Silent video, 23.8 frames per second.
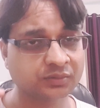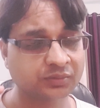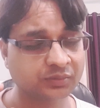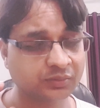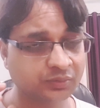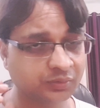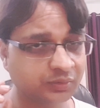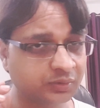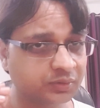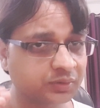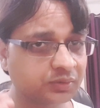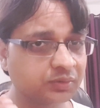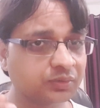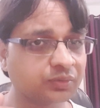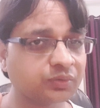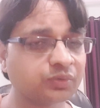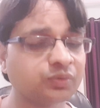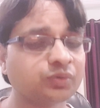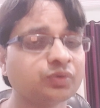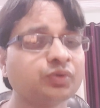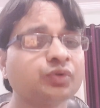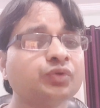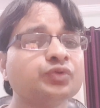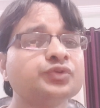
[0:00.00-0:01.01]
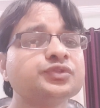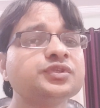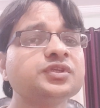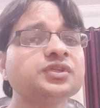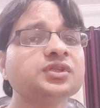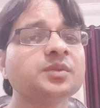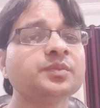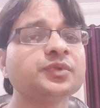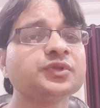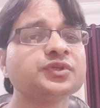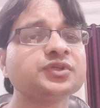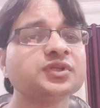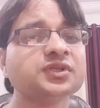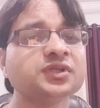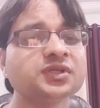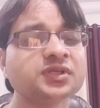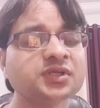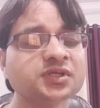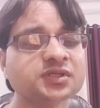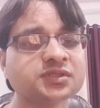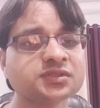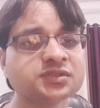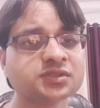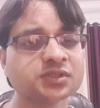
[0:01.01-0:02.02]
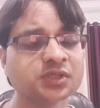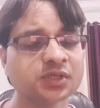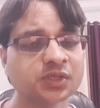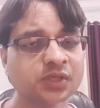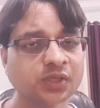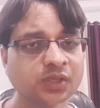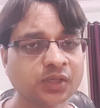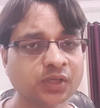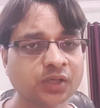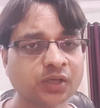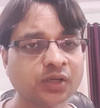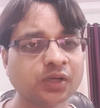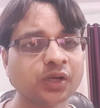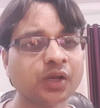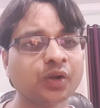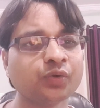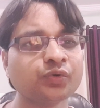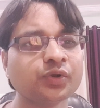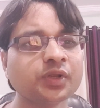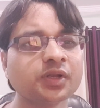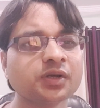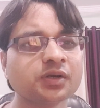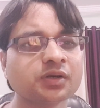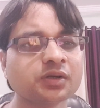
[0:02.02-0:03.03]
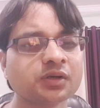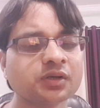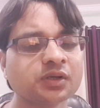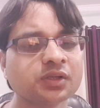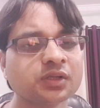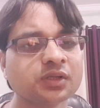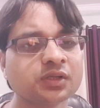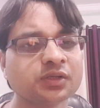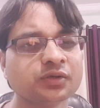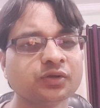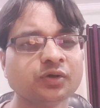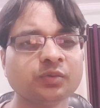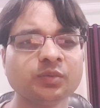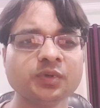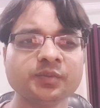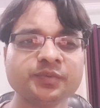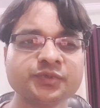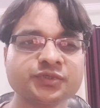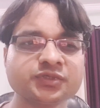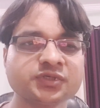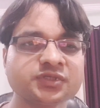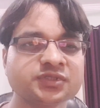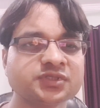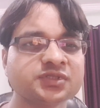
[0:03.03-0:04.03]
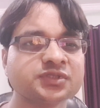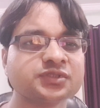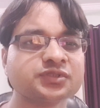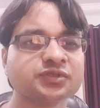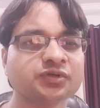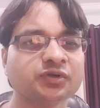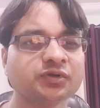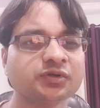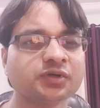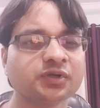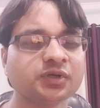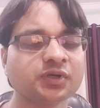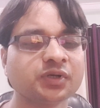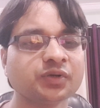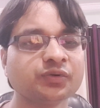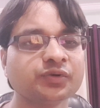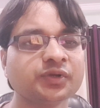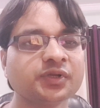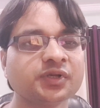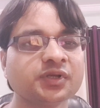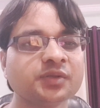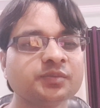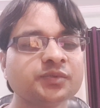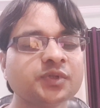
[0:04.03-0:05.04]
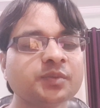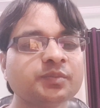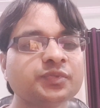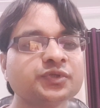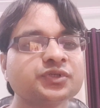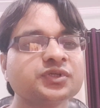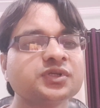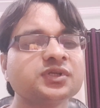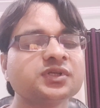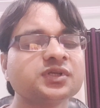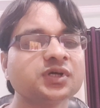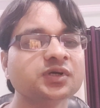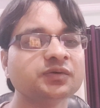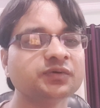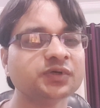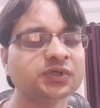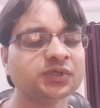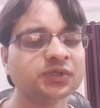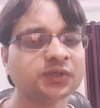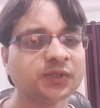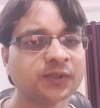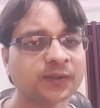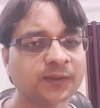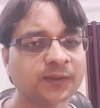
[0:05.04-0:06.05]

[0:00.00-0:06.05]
on closing the patient hears louder, normal patient hears louder. If the patient have a